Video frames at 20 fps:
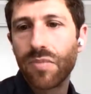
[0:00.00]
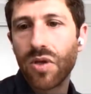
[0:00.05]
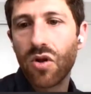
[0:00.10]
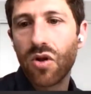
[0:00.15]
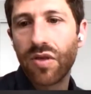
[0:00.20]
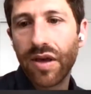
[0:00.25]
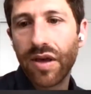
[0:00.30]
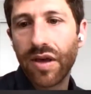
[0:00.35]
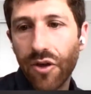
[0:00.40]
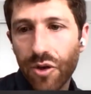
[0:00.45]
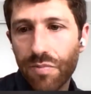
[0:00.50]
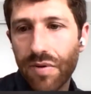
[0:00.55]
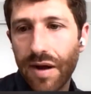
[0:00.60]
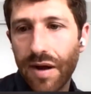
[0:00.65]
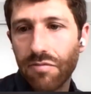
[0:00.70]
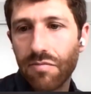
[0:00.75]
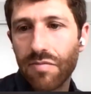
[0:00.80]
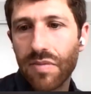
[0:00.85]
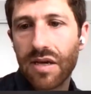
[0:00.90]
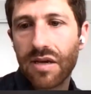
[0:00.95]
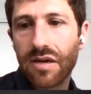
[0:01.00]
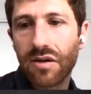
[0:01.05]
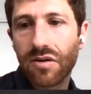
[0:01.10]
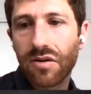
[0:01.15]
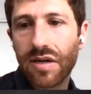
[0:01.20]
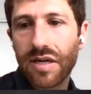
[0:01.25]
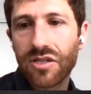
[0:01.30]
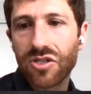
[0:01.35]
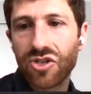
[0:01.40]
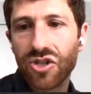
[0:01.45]
Um, you know, the other
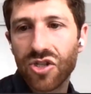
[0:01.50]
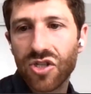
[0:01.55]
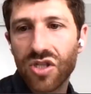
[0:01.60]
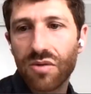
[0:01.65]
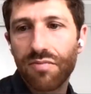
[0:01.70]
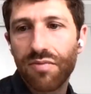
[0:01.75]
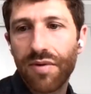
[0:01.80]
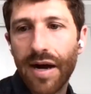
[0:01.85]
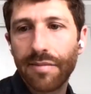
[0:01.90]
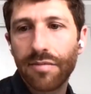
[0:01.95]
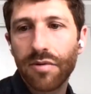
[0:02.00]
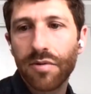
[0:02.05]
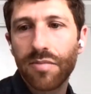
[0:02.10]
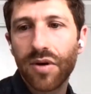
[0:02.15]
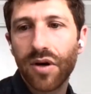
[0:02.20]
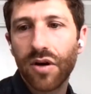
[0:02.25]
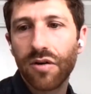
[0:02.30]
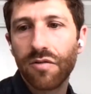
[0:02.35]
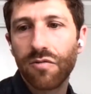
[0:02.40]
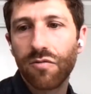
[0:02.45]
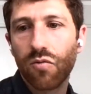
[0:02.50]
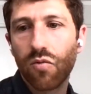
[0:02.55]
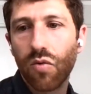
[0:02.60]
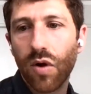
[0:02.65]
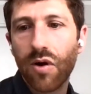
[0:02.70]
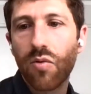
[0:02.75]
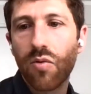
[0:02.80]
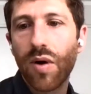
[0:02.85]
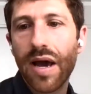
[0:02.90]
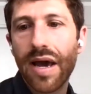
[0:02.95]
problem here is just the problem
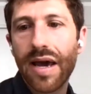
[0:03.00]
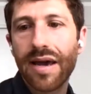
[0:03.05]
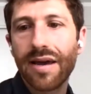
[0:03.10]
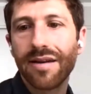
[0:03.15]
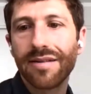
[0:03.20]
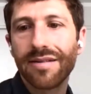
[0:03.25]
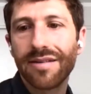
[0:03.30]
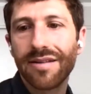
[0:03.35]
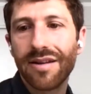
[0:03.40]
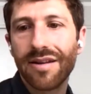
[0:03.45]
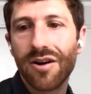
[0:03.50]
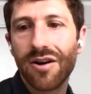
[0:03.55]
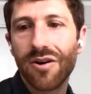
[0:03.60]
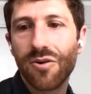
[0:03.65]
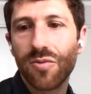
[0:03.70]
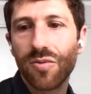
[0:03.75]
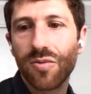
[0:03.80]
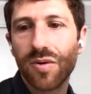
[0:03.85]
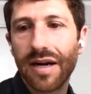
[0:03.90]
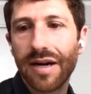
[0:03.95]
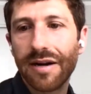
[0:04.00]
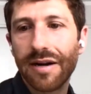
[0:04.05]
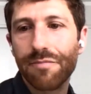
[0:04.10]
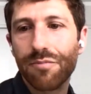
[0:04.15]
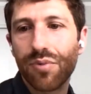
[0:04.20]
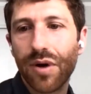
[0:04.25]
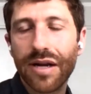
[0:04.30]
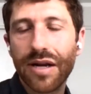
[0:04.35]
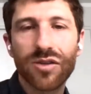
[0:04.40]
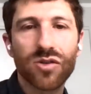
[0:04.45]
of runaway, you know,
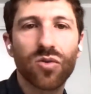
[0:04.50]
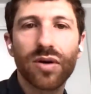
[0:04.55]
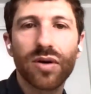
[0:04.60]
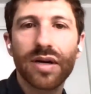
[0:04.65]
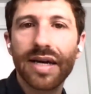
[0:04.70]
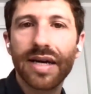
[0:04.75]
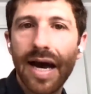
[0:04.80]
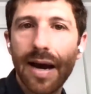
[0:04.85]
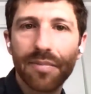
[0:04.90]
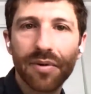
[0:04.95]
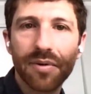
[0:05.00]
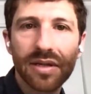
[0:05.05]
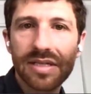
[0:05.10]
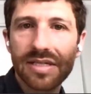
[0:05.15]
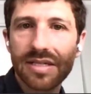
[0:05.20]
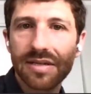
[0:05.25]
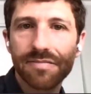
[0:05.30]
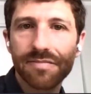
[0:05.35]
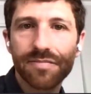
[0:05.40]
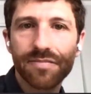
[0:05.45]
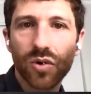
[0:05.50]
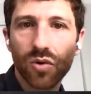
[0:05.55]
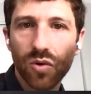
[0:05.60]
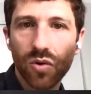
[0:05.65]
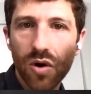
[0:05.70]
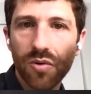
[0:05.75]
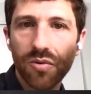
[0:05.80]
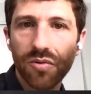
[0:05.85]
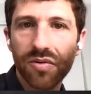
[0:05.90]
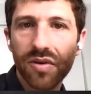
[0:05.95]
um, predatory
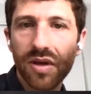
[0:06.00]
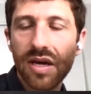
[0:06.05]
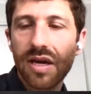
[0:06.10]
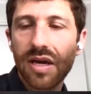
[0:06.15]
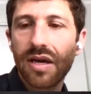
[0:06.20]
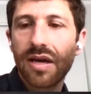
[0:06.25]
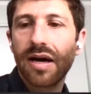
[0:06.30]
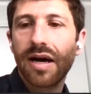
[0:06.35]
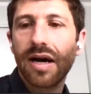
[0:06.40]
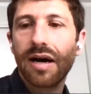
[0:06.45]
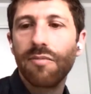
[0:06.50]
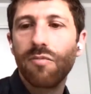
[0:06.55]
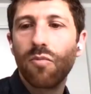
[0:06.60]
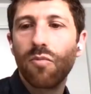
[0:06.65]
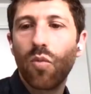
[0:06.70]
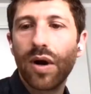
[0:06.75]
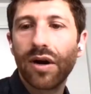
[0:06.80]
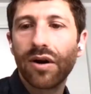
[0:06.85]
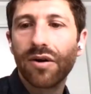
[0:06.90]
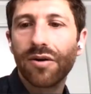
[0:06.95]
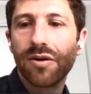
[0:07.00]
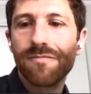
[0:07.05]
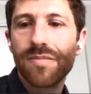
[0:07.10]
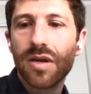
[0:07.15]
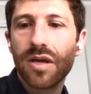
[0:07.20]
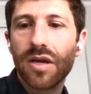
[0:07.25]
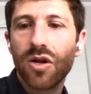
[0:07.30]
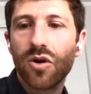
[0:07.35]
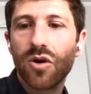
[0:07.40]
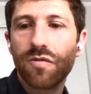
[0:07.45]
capitalism growth, um,
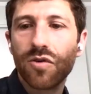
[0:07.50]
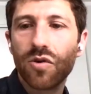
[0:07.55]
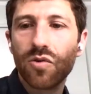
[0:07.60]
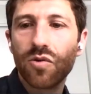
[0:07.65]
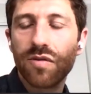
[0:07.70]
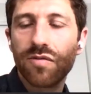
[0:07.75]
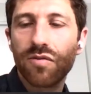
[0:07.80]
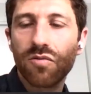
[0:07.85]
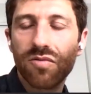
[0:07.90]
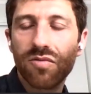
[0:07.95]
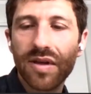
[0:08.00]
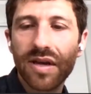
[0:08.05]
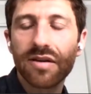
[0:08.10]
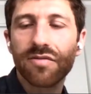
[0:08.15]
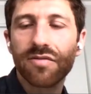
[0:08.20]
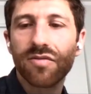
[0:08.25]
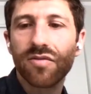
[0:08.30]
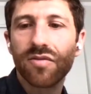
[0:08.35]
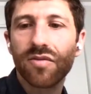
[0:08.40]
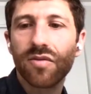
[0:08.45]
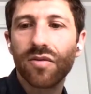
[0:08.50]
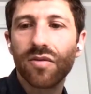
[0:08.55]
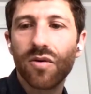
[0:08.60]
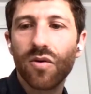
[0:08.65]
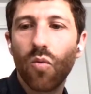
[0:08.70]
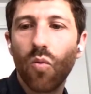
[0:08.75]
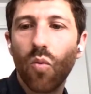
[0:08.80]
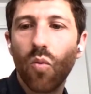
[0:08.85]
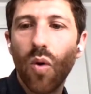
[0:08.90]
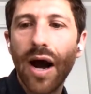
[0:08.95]
where you know if you if you think of
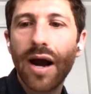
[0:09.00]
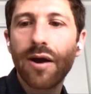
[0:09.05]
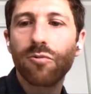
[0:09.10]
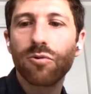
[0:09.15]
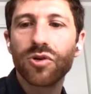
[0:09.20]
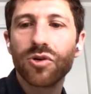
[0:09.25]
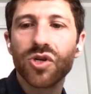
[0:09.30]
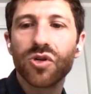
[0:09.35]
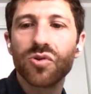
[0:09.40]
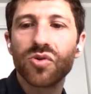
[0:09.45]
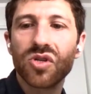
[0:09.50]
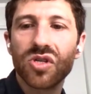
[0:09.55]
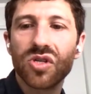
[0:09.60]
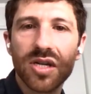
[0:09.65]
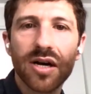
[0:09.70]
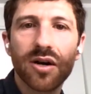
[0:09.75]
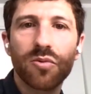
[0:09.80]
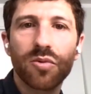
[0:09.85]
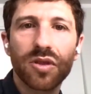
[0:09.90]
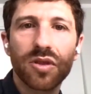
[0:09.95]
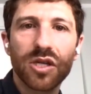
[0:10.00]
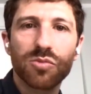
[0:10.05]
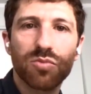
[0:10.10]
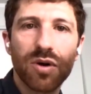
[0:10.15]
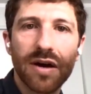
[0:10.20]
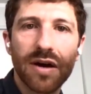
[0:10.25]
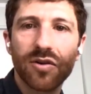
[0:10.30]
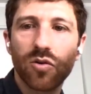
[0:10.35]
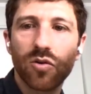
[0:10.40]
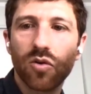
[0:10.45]
why we're so stuck
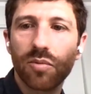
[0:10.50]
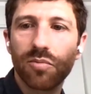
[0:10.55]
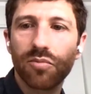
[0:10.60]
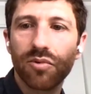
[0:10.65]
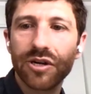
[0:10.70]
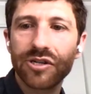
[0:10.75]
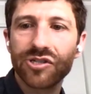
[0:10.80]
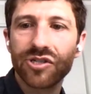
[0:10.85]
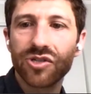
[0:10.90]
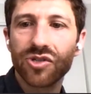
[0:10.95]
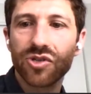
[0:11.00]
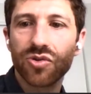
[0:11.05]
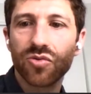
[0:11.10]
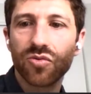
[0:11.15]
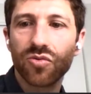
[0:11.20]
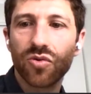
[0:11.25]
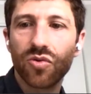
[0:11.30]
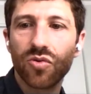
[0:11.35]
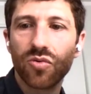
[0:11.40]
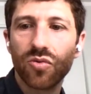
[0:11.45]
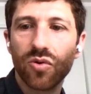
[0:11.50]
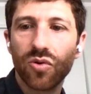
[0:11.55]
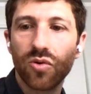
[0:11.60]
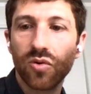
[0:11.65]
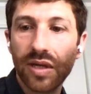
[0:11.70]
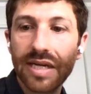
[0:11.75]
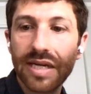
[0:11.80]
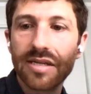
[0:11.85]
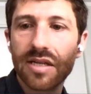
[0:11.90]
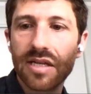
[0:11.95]
with these private corporations who
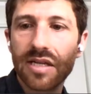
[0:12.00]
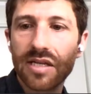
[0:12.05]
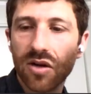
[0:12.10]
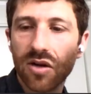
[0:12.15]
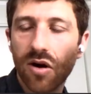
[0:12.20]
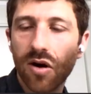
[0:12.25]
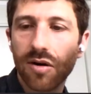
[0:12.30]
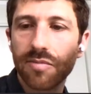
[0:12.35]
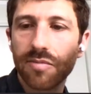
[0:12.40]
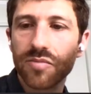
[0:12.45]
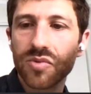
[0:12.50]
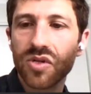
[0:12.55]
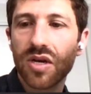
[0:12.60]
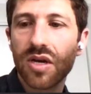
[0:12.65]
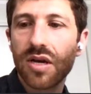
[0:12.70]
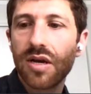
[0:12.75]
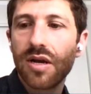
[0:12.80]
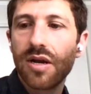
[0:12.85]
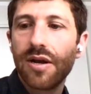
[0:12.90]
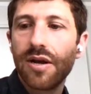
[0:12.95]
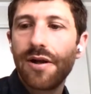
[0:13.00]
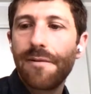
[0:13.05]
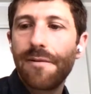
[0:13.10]
who, who lead to these harms,